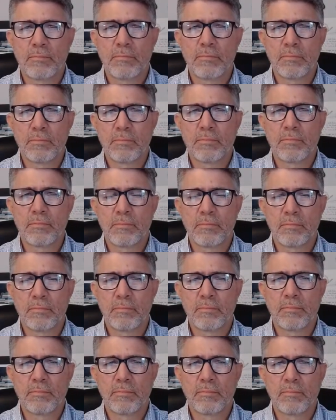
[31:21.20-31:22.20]

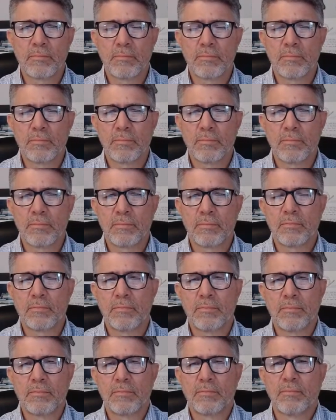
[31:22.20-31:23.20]

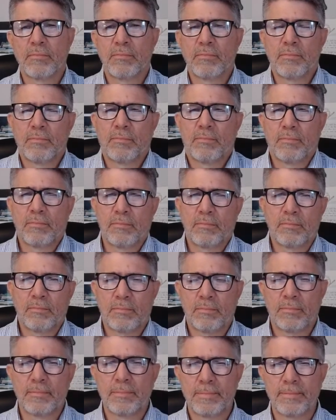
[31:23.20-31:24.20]

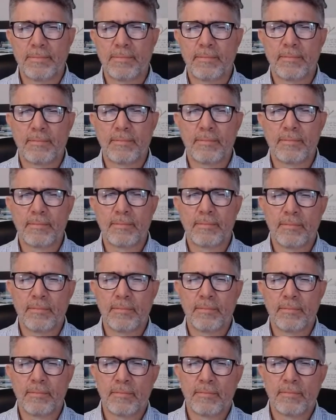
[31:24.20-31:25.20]

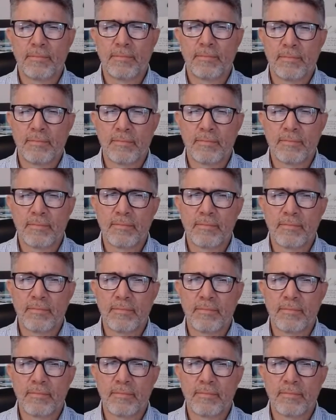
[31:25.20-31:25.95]
(not speaking)